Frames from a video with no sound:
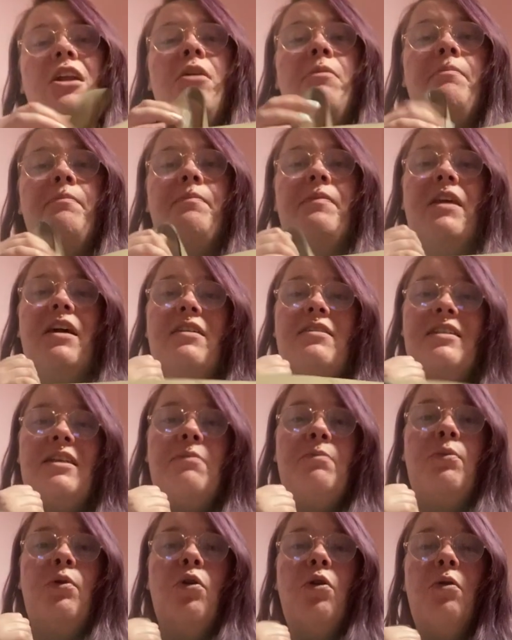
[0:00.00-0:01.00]
them a
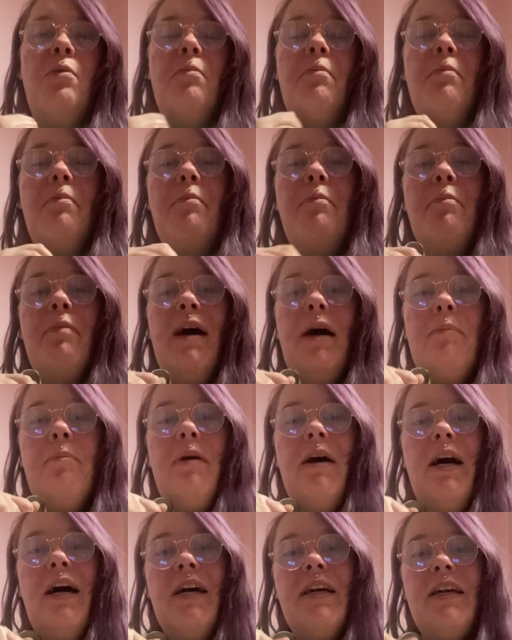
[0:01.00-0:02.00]
simple
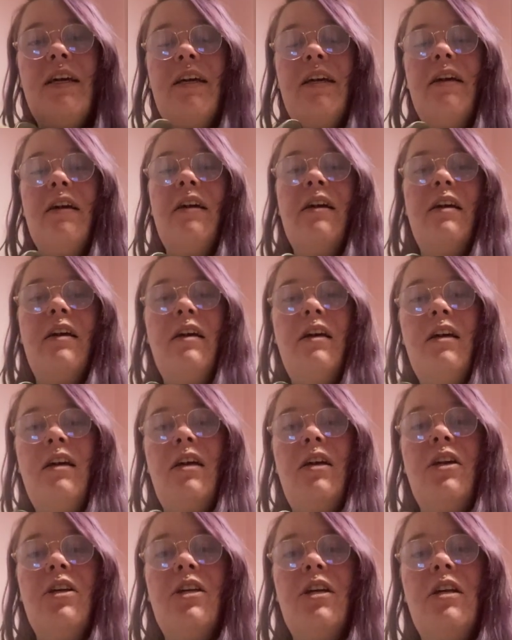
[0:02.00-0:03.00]
backpack.
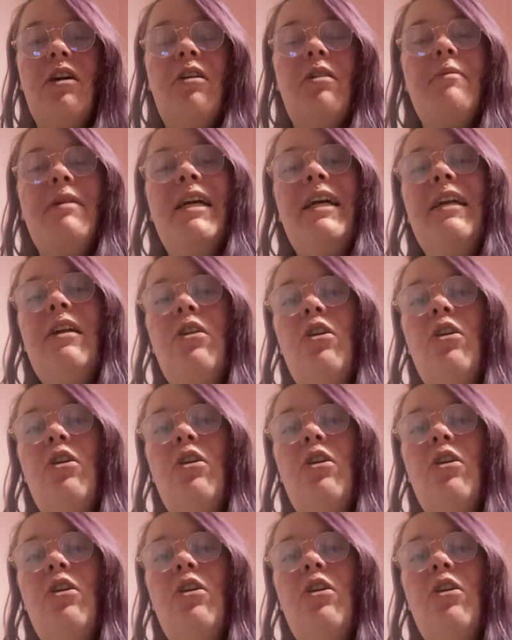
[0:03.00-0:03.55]
You know what I mean?